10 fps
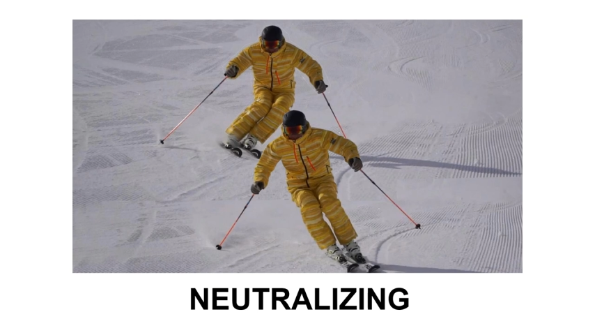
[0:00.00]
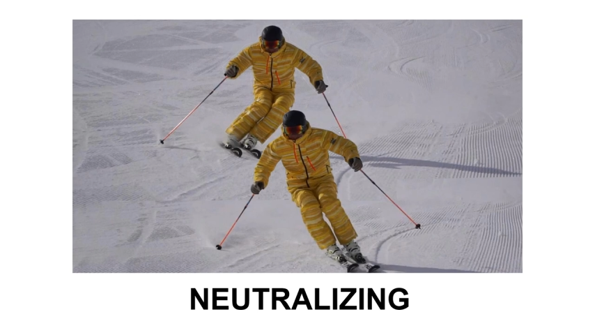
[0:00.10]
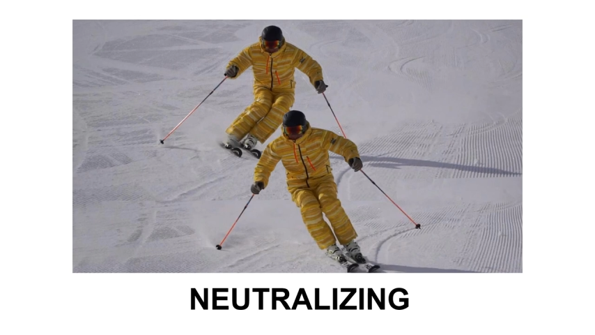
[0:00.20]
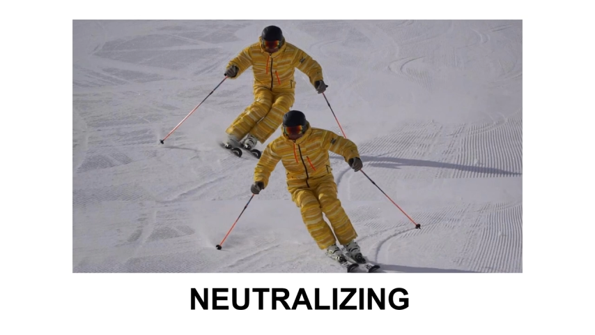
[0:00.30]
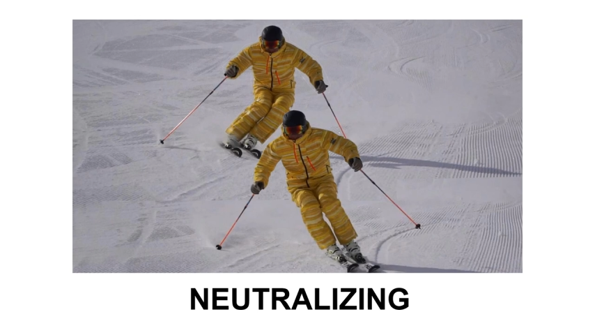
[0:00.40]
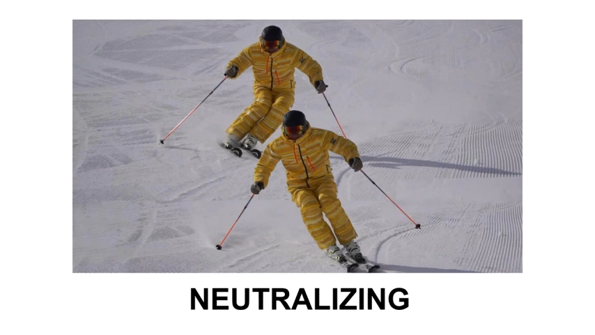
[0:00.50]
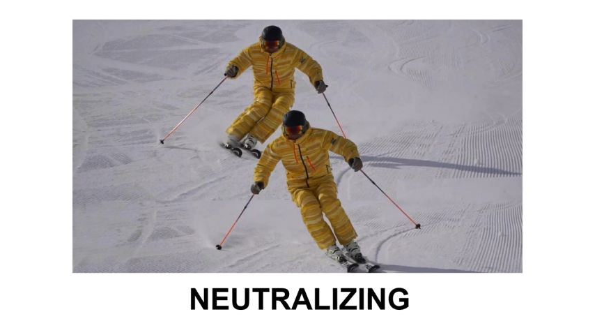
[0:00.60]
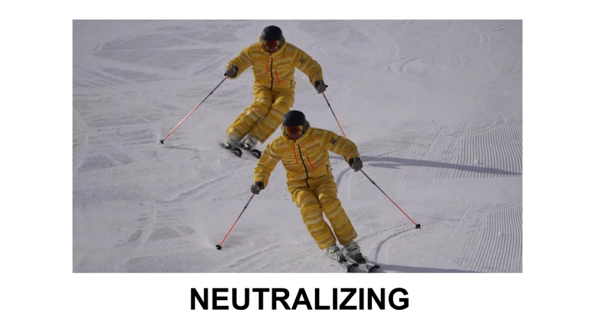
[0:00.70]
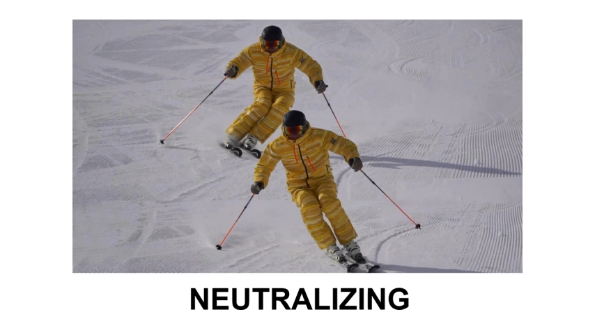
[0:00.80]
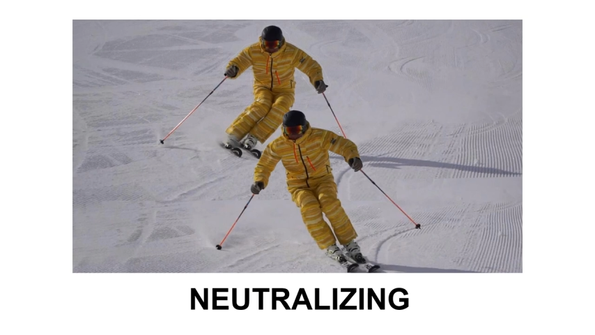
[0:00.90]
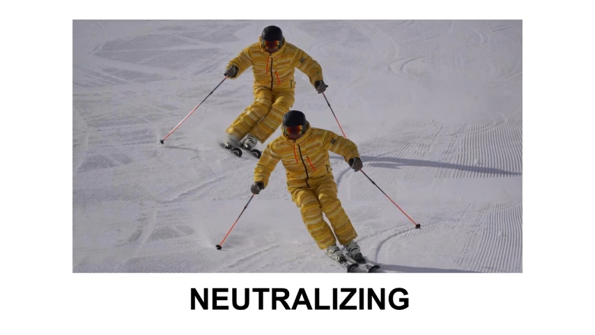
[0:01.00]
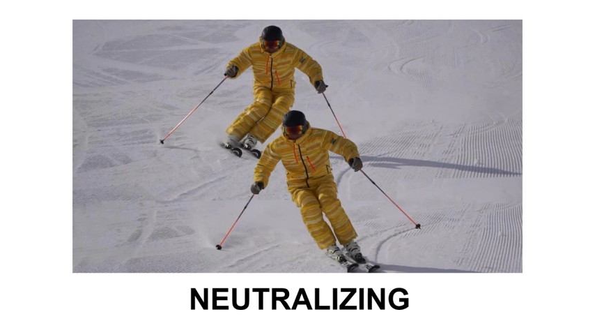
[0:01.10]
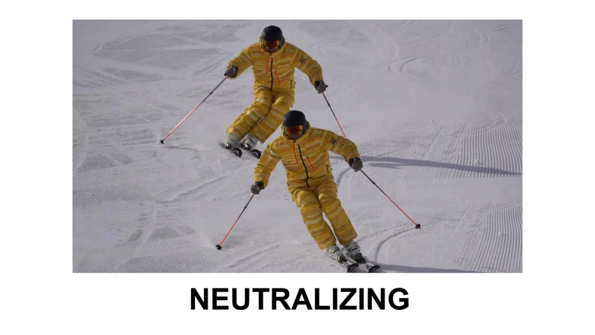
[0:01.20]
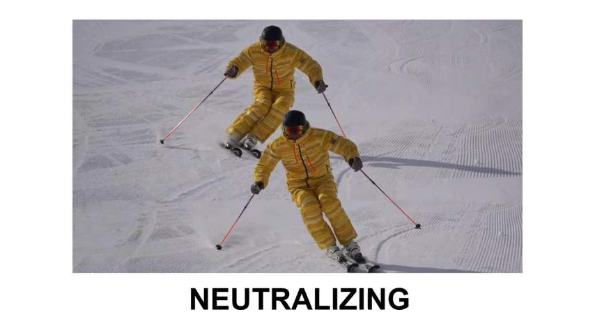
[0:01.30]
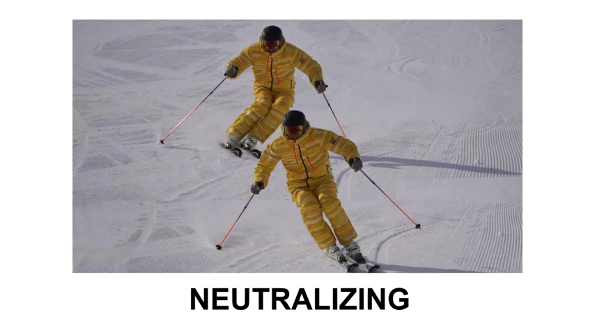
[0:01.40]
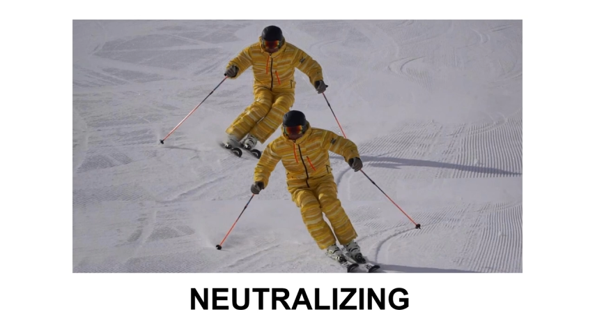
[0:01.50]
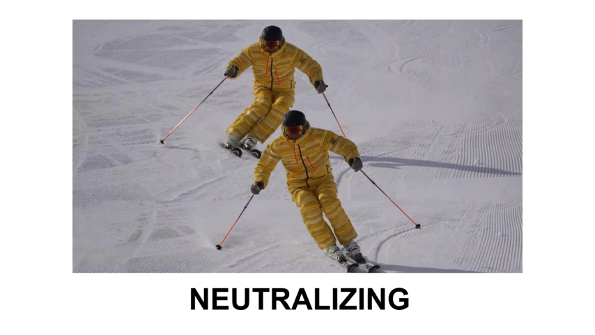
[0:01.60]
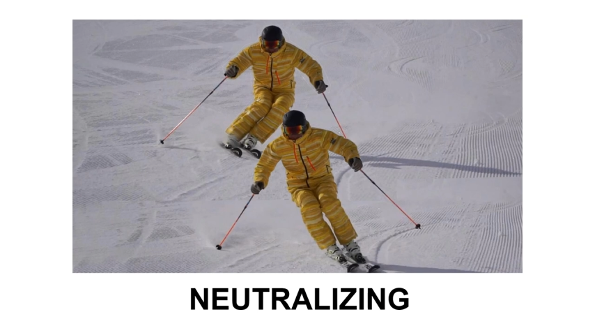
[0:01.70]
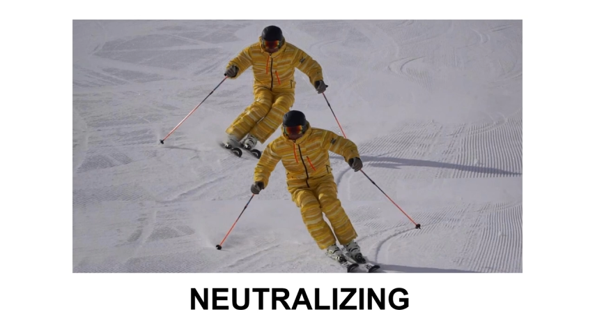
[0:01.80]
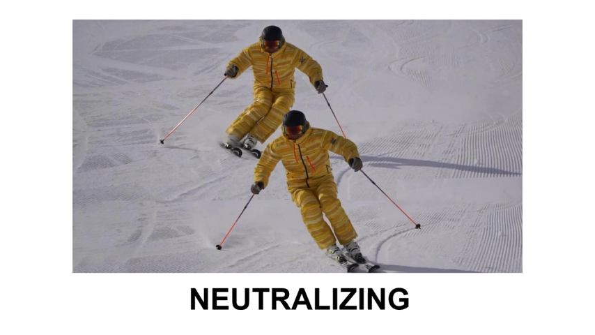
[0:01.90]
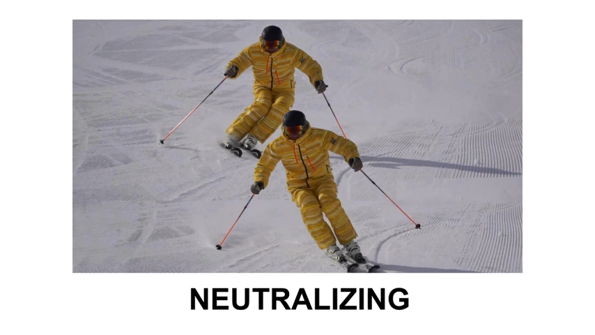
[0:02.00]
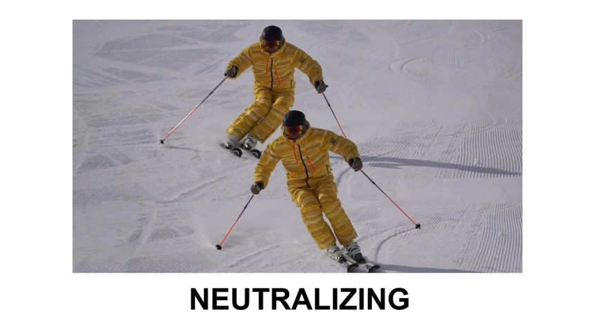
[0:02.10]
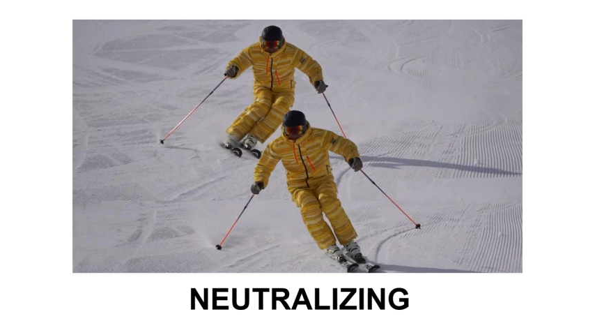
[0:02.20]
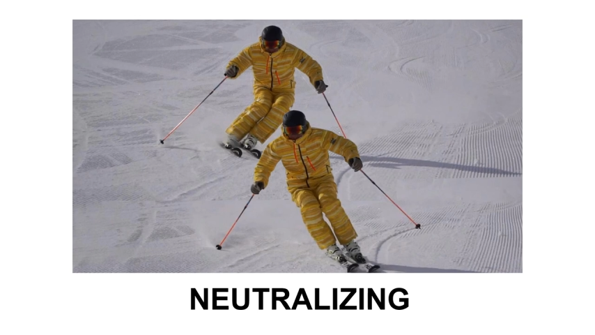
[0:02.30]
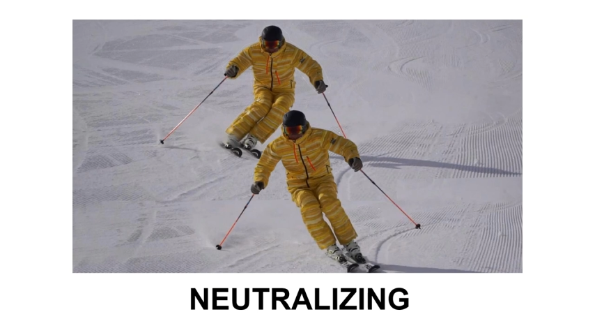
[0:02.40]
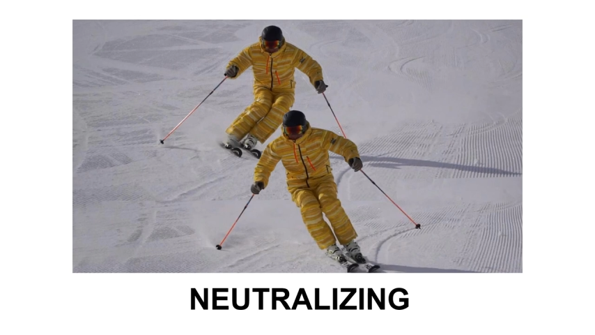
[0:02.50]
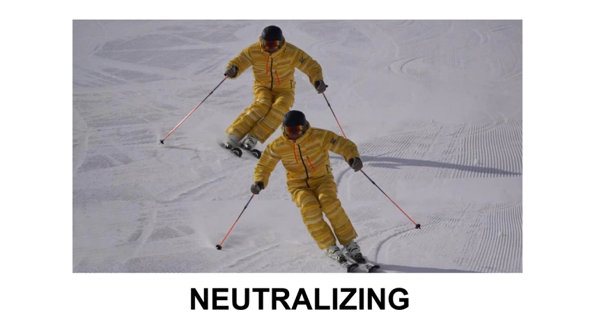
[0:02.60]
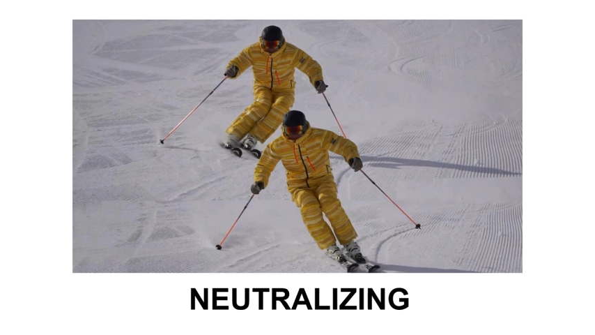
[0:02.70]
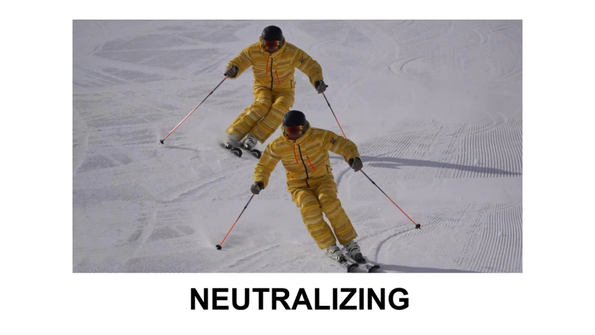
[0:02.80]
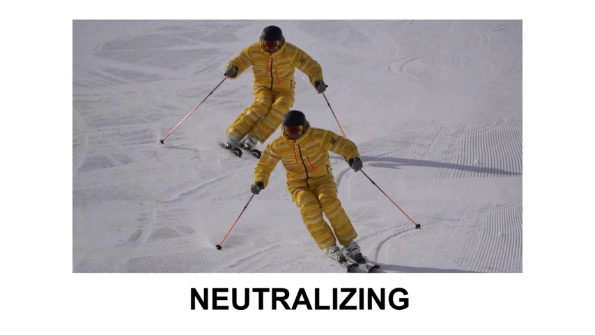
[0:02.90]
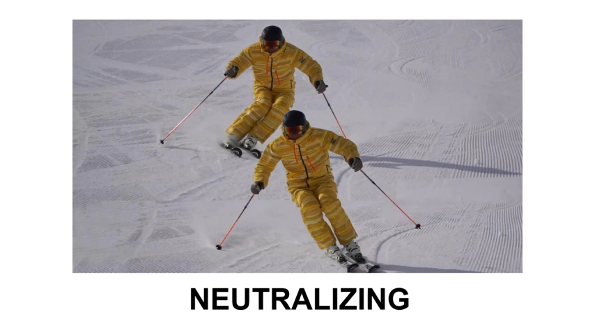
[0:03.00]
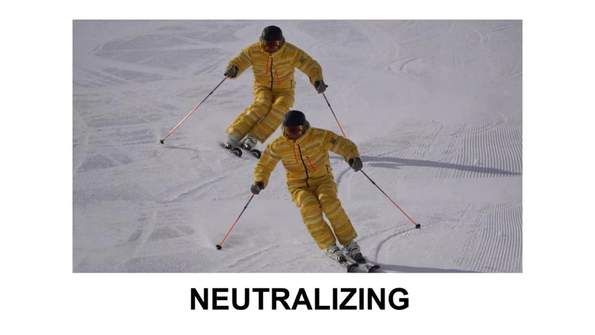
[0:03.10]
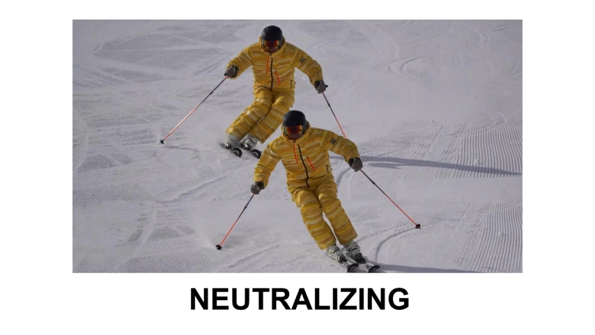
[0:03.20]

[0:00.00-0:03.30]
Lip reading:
Nobody's mouth can be seen.